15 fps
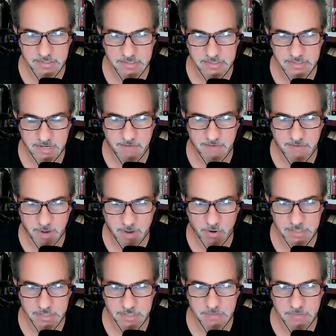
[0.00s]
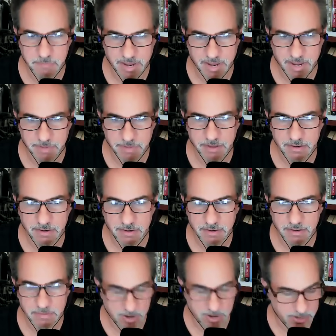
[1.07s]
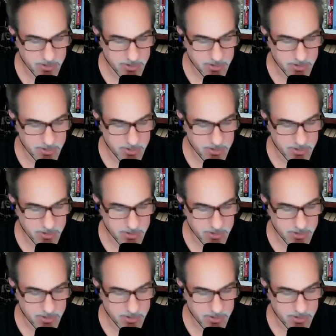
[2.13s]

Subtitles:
Steve Perry's baby, right?